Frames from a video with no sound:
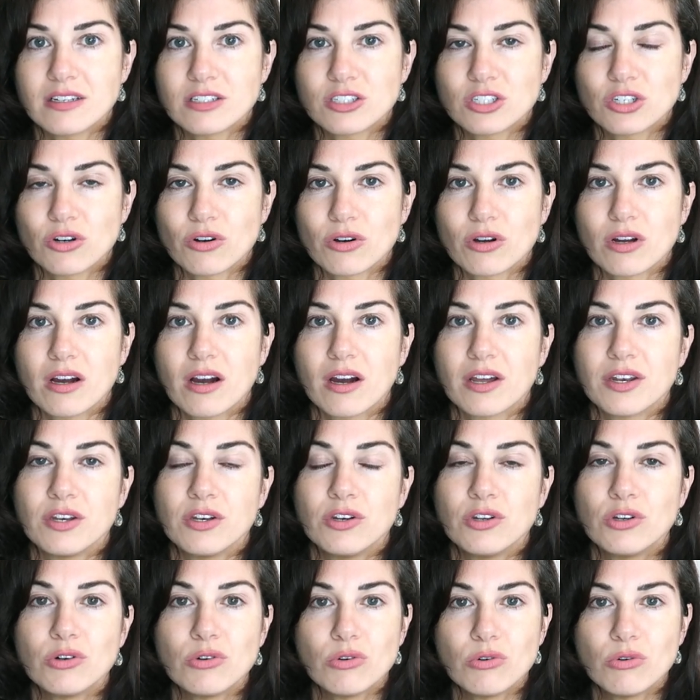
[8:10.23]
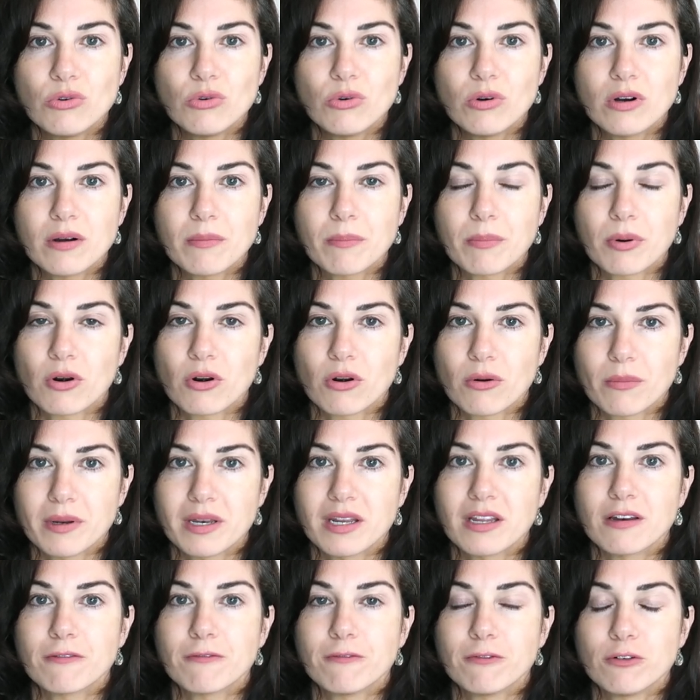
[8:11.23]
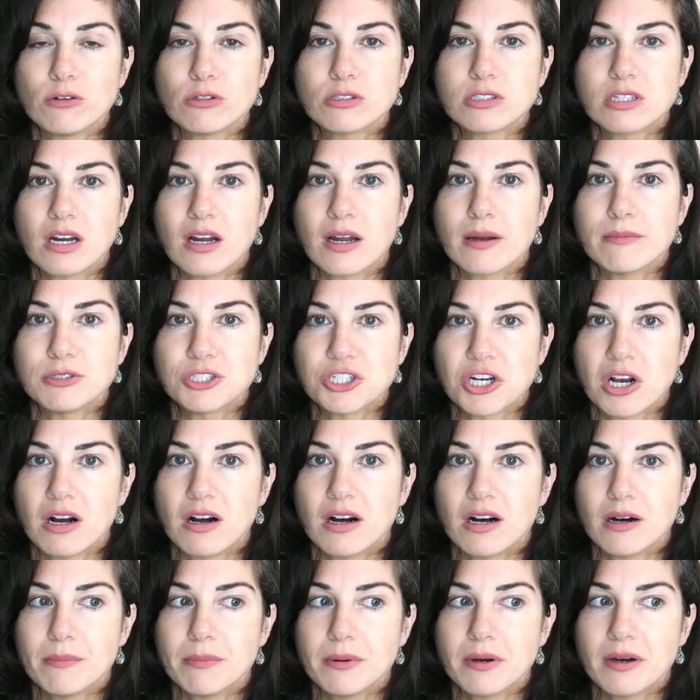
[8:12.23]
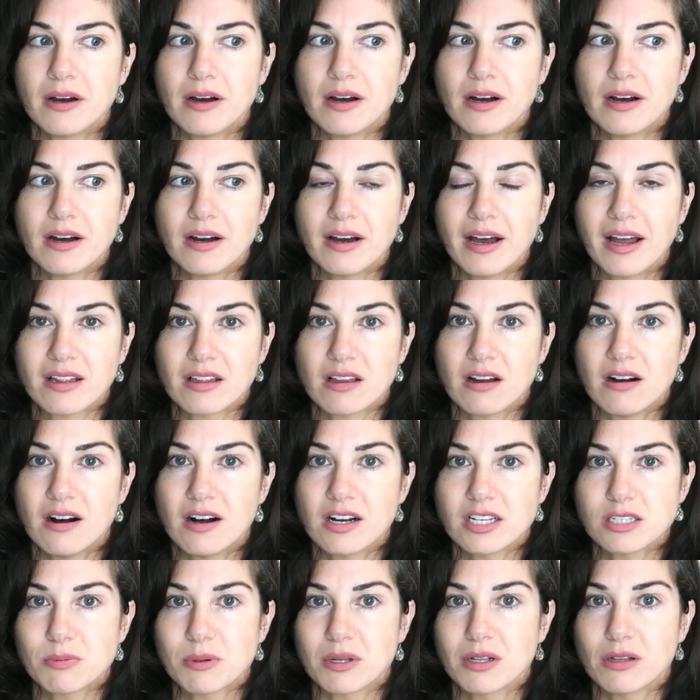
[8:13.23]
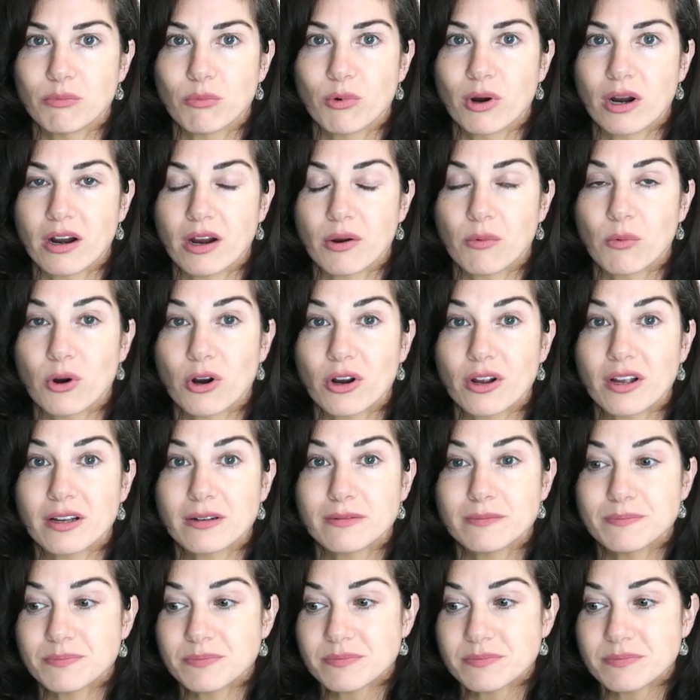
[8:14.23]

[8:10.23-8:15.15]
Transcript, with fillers: took a new permanent full-time job uh, at the hospital where I work.